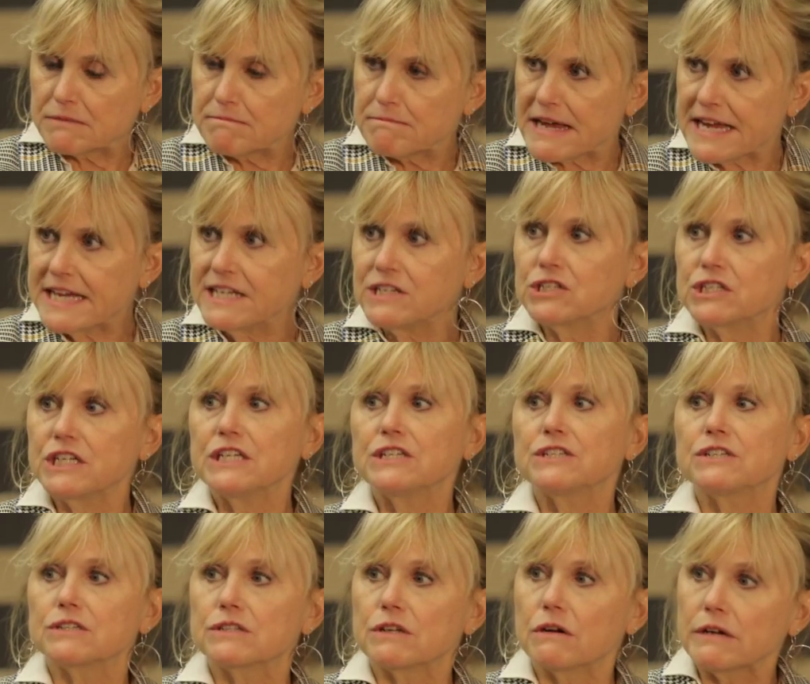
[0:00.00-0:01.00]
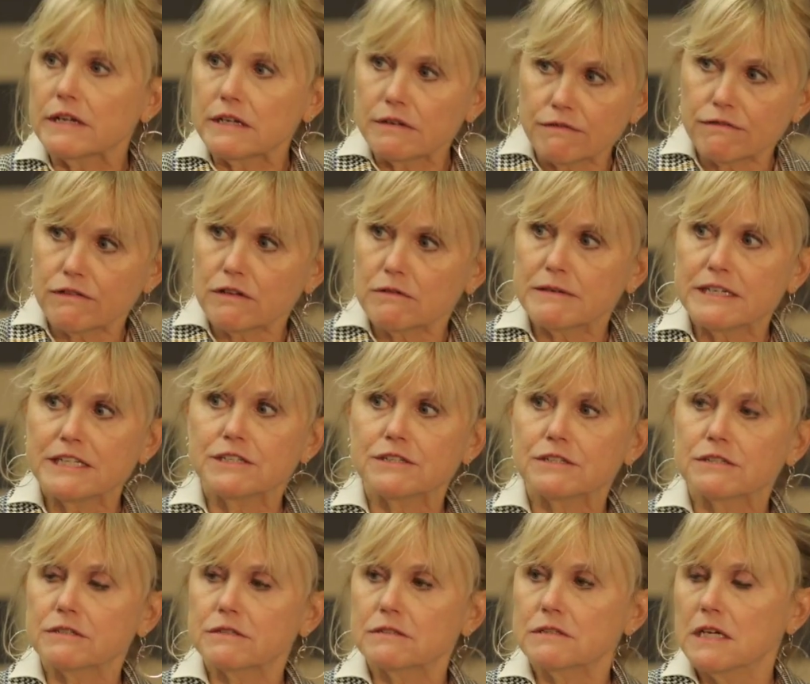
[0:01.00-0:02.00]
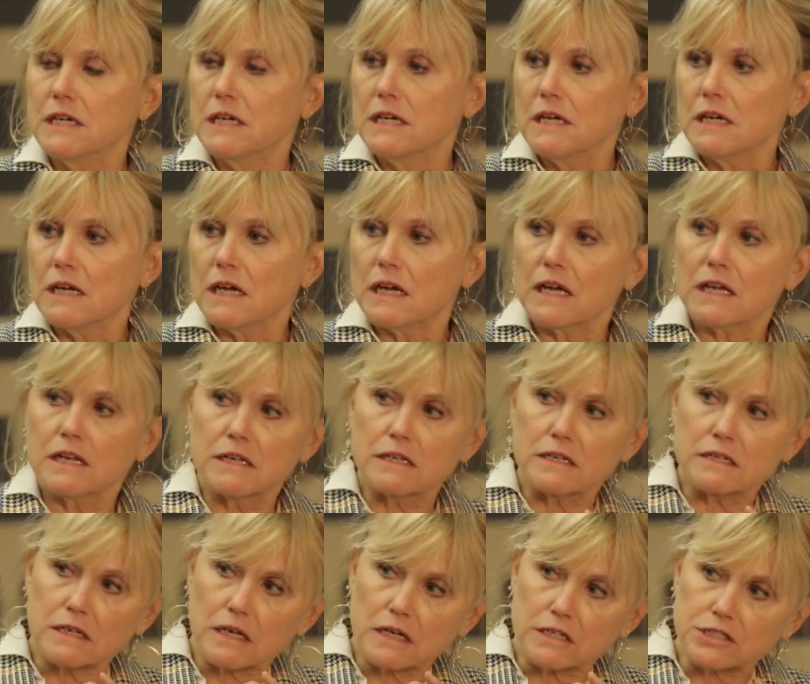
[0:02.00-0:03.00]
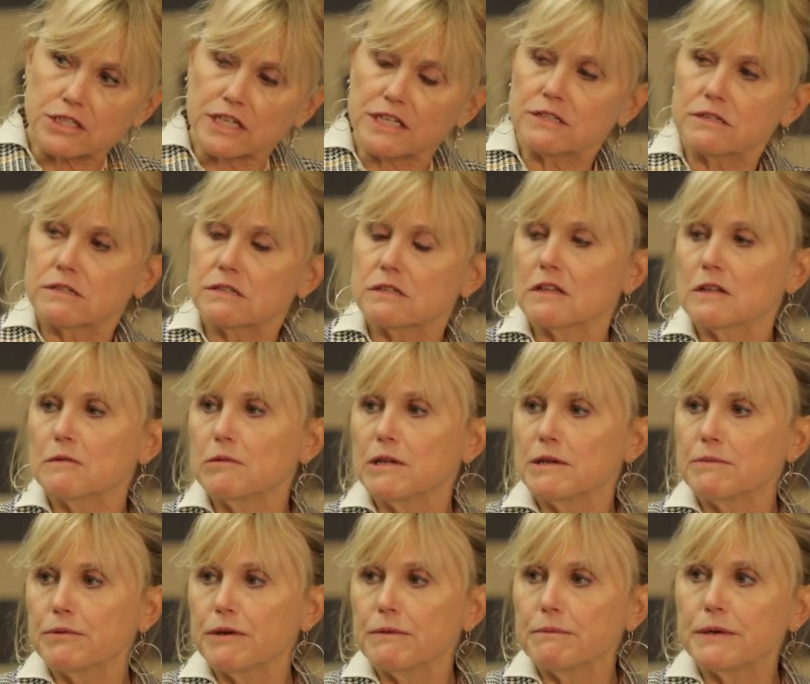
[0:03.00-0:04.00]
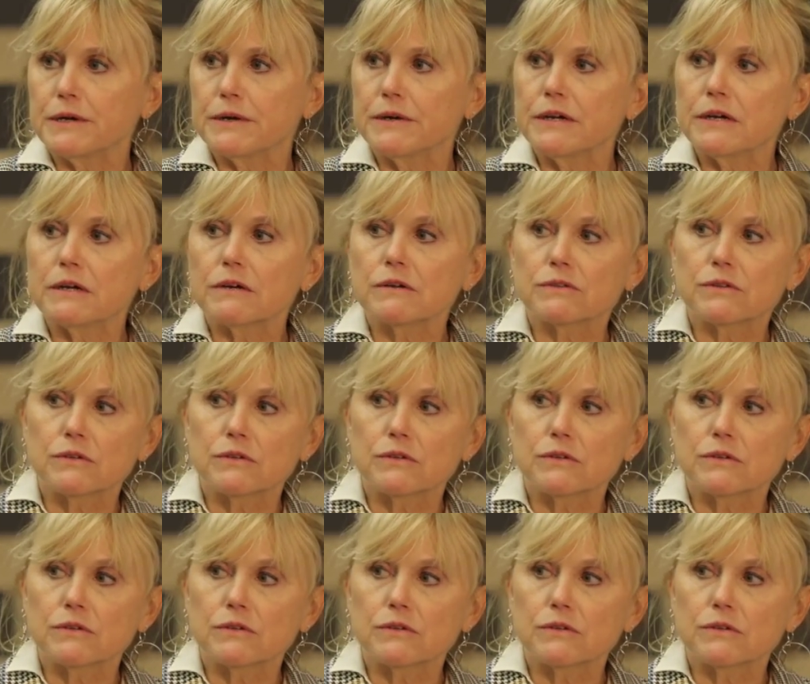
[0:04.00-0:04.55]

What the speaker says: the main changes are inflammation and changes to the blood-brain barrier.